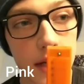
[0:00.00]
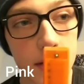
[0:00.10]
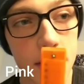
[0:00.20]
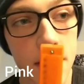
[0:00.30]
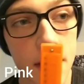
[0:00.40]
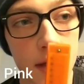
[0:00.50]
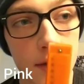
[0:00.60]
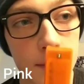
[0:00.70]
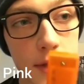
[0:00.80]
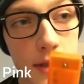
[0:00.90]
play it, you
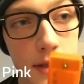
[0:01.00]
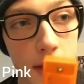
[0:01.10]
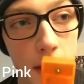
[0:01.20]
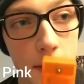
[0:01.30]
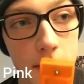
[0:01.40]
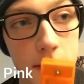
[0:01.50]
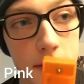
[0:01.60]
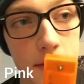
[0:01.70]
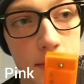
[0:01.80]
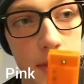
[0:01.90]
get a $100 million.
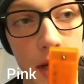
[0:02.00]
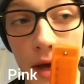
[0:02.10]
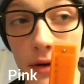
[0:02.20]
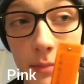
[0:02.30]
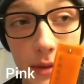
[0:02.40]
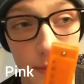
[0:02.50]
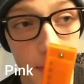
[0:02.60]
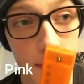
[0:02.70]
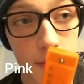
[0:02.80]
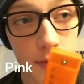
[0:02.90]
But a 100
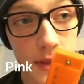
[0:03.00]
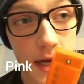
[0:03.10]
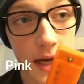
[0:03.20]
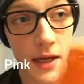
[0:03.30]
million people will